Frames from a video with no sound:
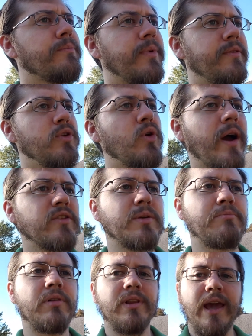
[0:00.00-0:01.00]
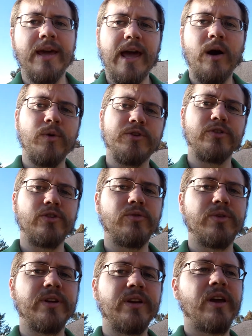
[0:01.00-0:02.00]
actually plan out what you're
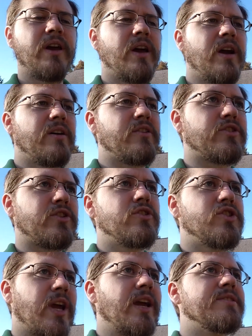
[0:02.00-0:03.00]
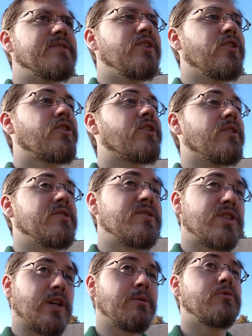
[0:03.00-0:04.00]
doing, there's a good chance that you're going to
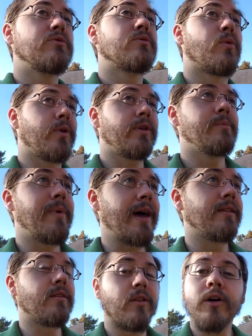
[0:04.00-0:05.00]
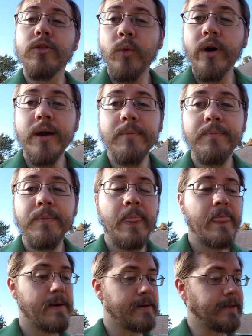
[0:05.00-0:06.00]
stumble really badly along the way.
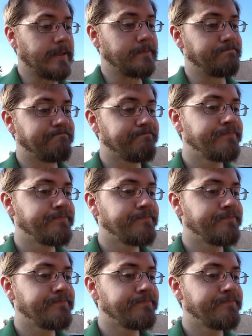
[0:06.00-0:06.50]
And